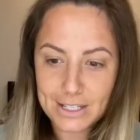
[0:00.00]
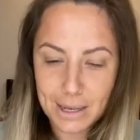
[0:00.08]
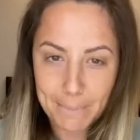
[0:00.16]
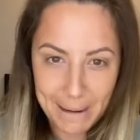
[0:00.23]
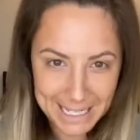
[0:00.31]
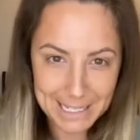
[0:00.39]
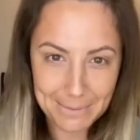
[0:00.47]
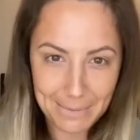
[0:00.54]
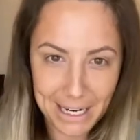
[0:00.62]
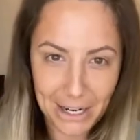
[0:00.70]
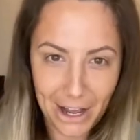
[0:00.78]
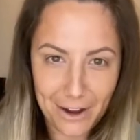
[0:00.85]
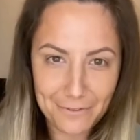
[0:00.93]
to better my
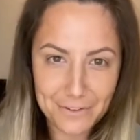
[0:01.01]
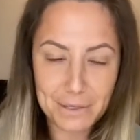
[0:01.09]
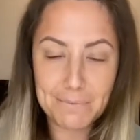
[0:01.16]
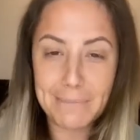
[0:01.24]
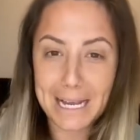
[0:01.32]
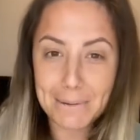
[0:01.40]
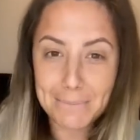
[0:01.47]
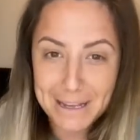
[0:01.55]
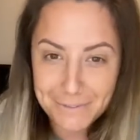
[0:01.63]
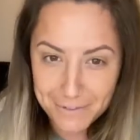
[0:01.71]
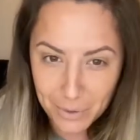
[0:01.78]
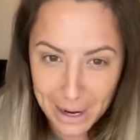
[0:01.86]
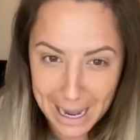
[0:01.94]
life, to make me
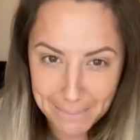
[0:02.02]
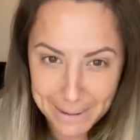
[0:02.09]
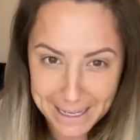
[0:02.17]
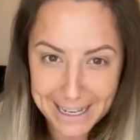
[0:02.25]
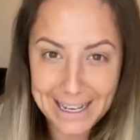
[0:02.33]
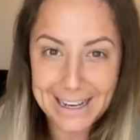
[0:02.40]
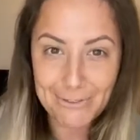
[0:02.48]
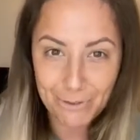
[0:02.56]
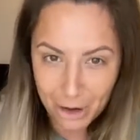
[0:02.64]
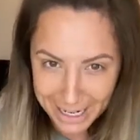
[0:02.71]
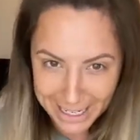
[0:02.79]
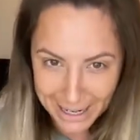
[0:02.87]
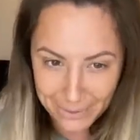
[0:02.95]
feel happy
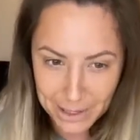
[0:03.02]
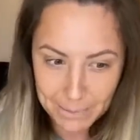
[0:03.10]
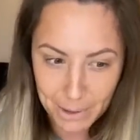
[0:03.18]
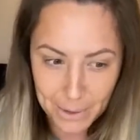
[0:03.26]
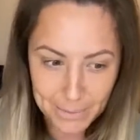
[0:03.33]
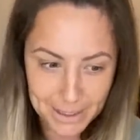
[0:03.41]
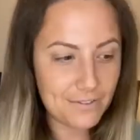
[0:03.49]
right now in the moment.